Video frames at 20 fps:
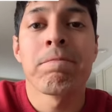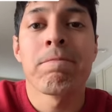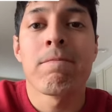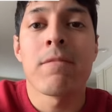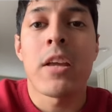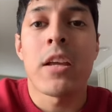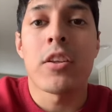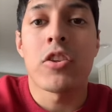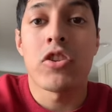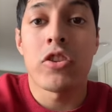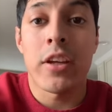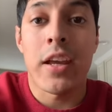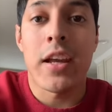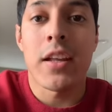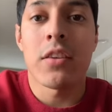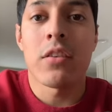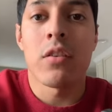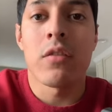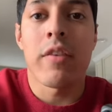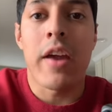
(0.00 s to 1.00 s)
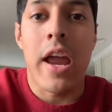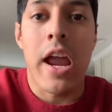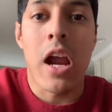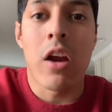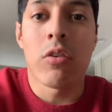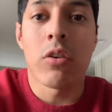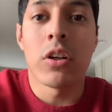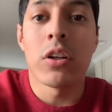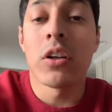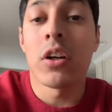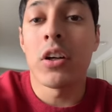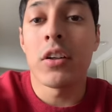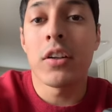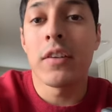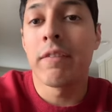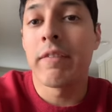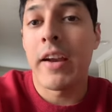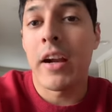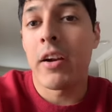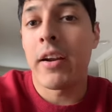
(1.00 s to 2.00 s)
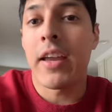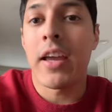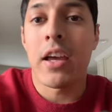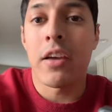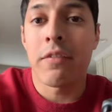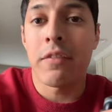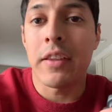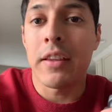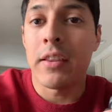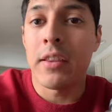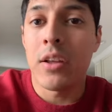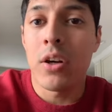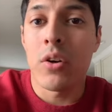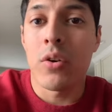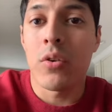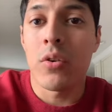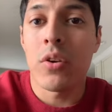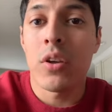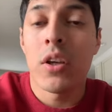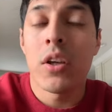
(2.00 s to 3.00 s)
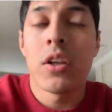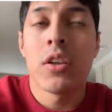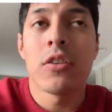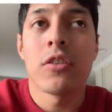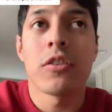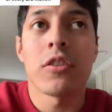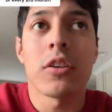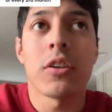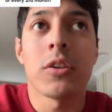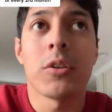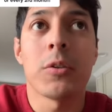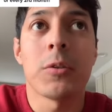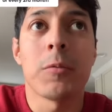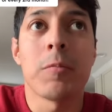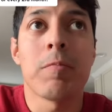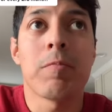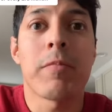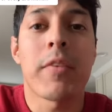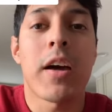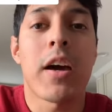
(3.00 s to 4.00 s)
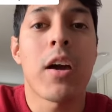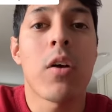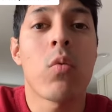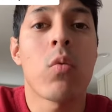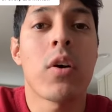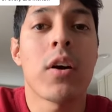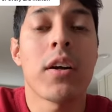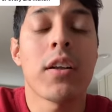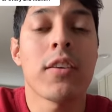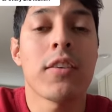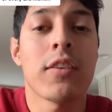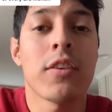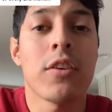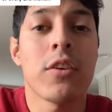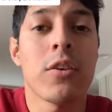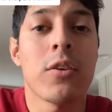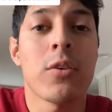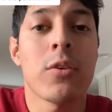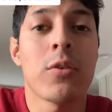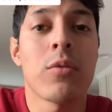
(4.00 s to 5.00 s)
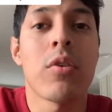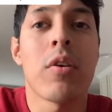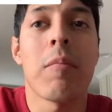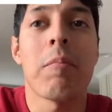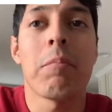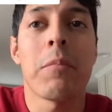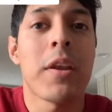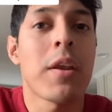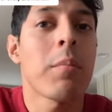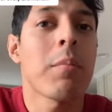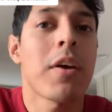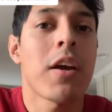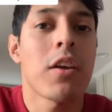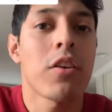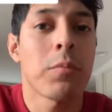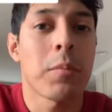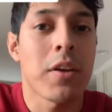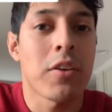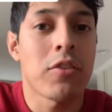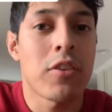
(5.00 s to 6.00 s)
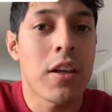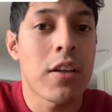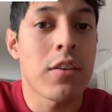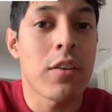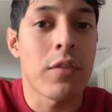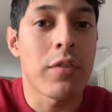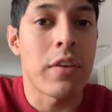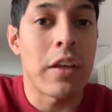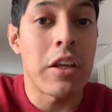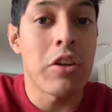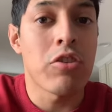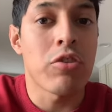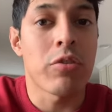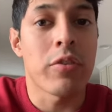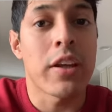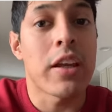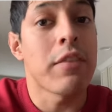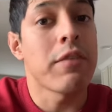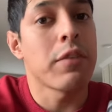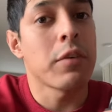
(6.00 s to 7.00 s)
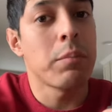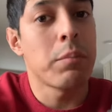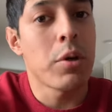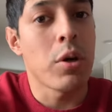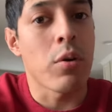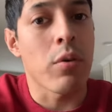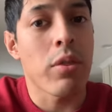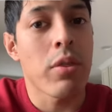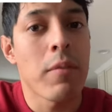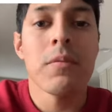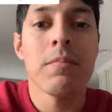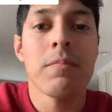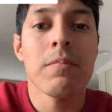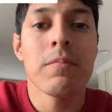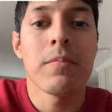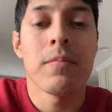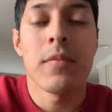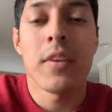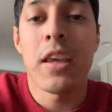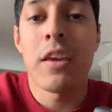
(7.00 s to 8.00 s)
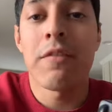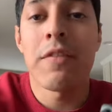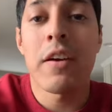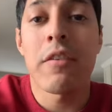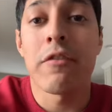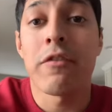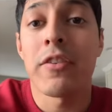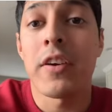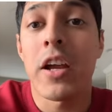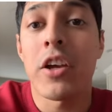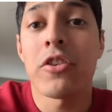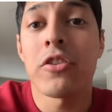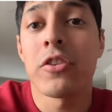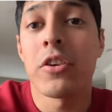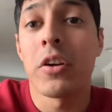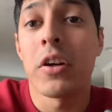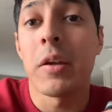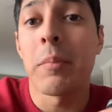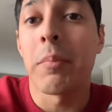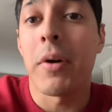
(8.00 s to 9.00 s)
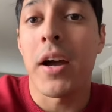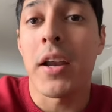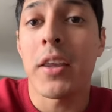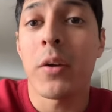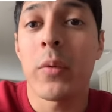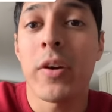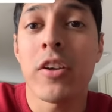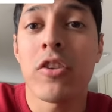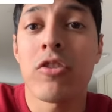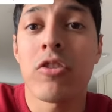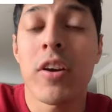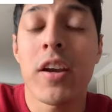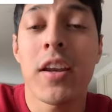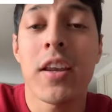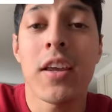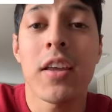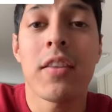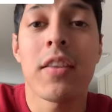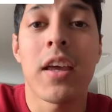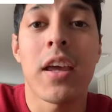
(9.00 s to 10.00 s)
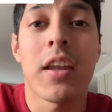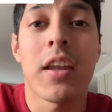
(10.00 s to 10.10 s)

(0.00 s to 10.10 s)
chance of error under very heavy load. So I want to minimize my chances of injury for both. If I'm fresh during bodyweight training, then